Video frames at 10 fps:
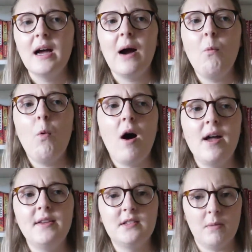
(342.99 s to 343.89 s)
and
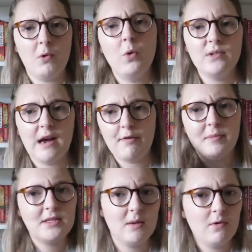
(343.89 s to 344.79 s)
why some courts have
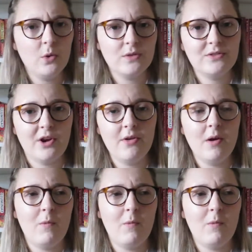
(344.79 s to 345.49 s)
them and some courts don't